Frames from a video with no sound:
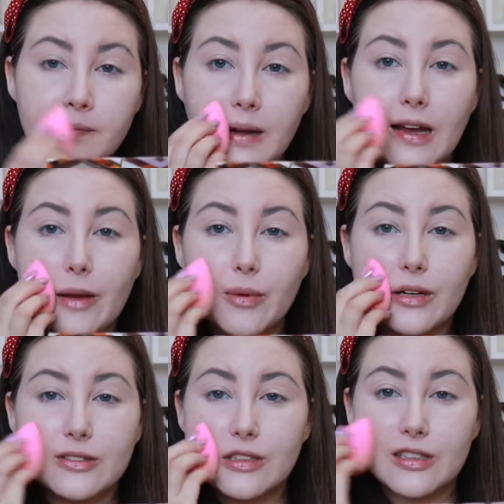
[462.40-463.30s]
my
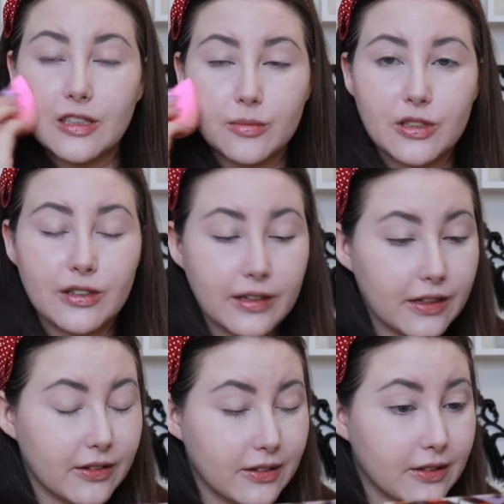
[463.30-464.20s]
eyebrows ended up turning
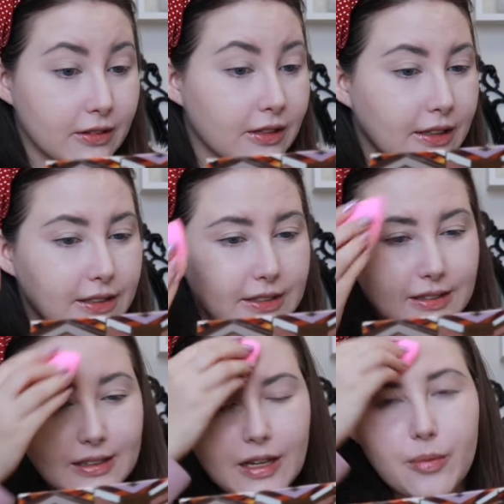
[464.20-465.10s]
out a little crazy
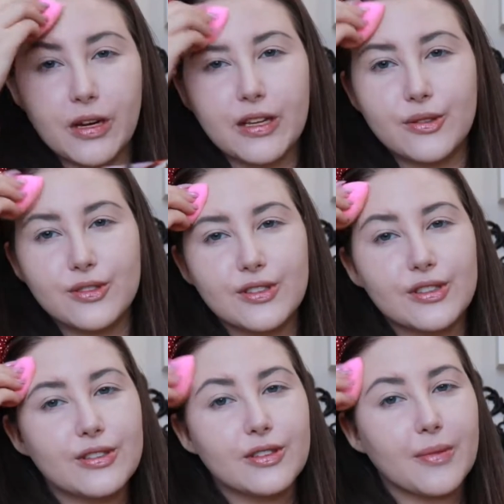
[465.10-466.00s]
today, but I usually
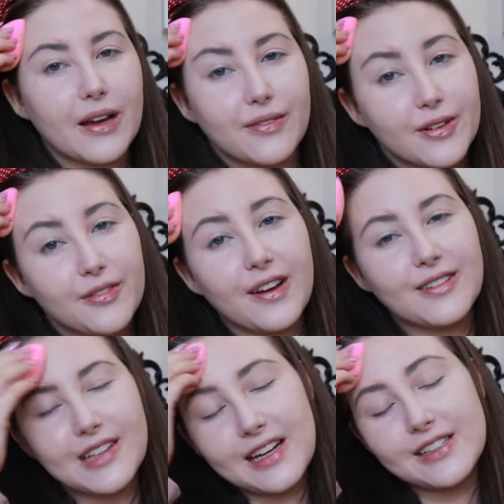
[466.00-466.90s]
do them after
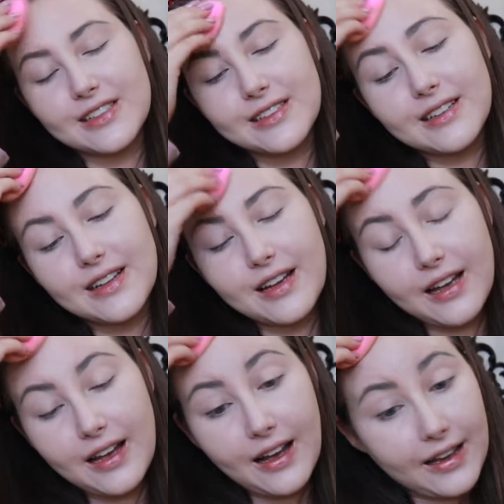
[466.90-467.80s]
foundation.
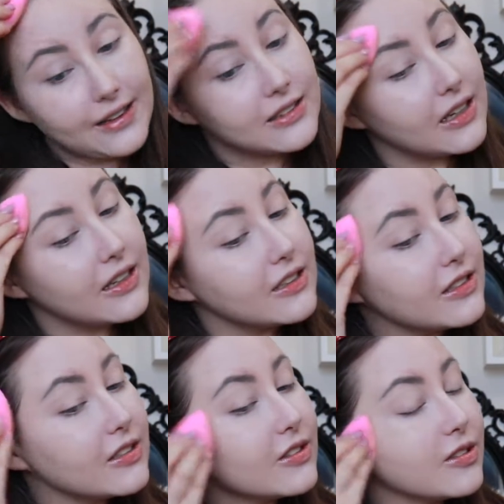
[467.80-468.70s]
I decided
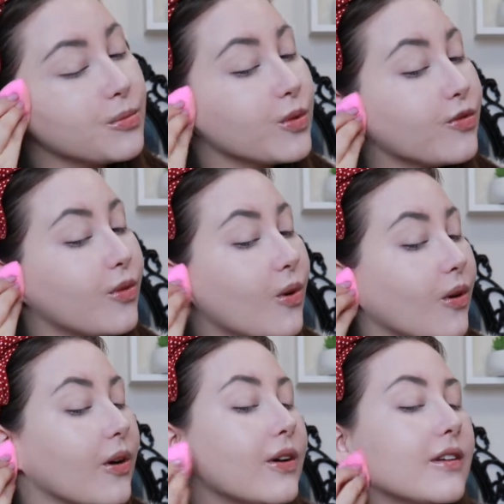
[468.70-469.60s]
to do them
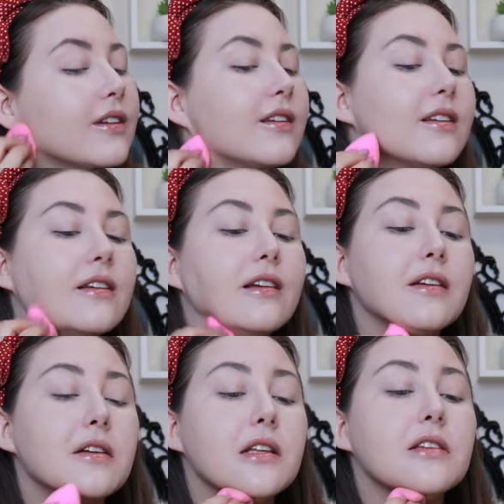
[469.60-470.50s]
before, and
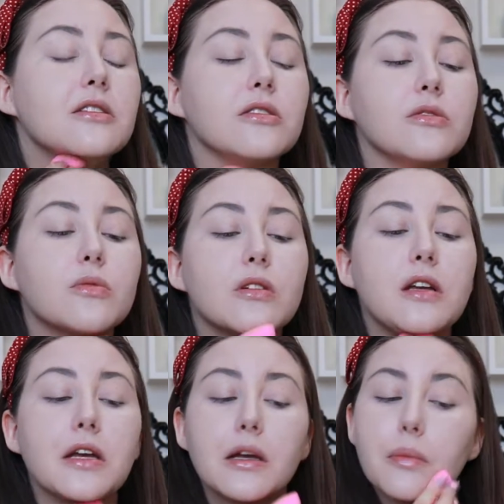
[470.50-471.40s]
this is what
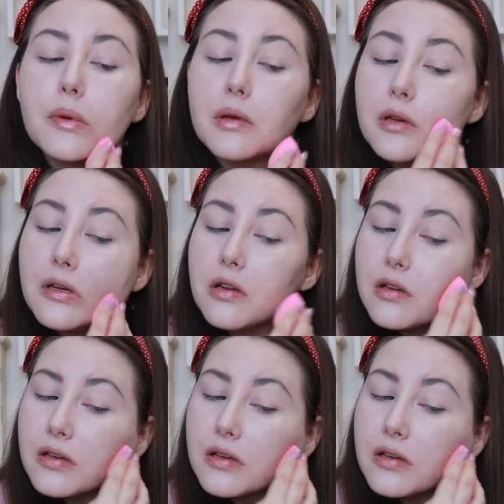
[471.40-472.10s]
happened.